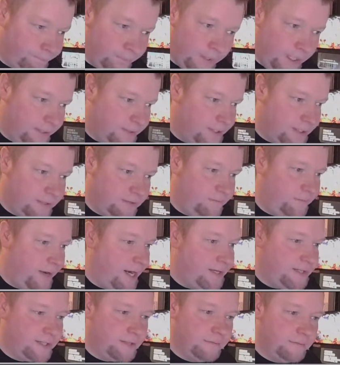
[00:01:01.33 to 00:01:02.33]
it's just
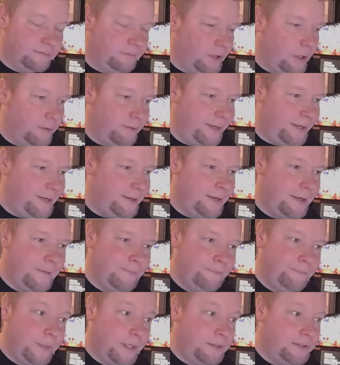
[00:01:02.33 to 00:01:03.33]
fast and flowy.
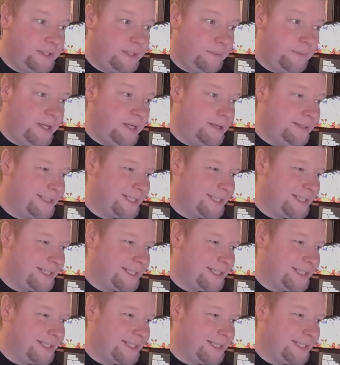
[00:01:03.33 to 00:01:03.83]
To me, it's